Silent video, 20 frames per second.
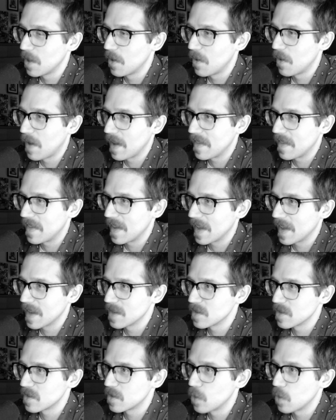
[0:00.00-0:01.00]
I think,
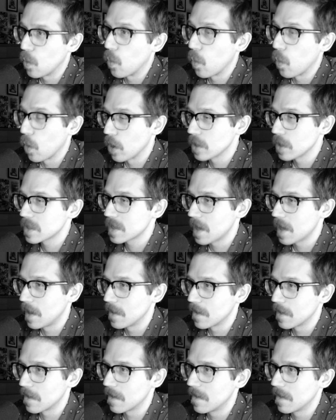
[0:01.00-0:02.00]
is the worst
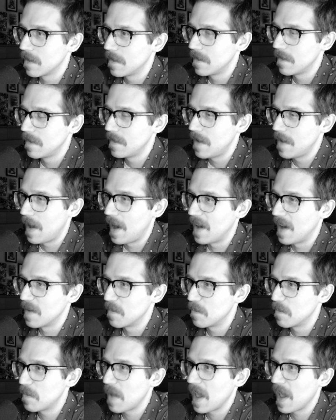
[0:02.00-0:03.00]
color
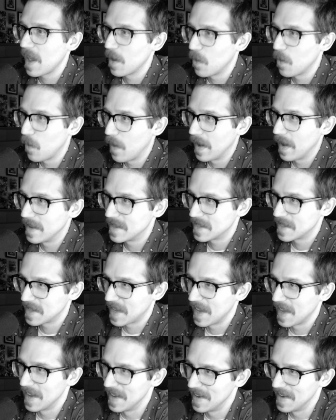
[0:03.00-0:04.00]
on pale white
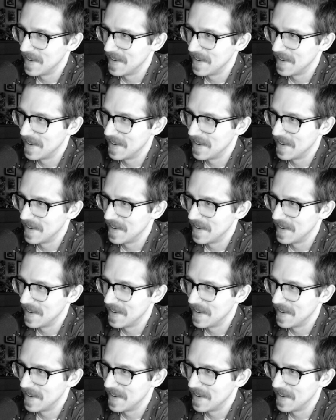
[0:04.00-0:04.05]
skin.